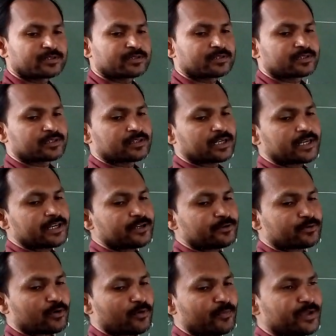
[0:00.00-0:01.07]
three
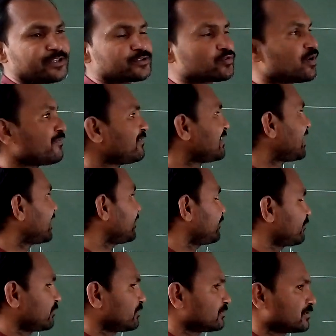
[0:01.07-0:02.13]
domains of
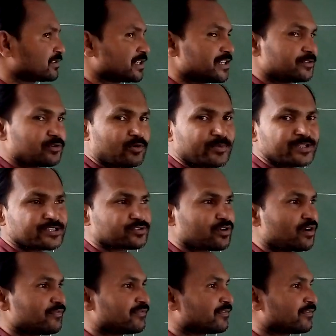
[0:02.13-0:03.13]
life. Three domains of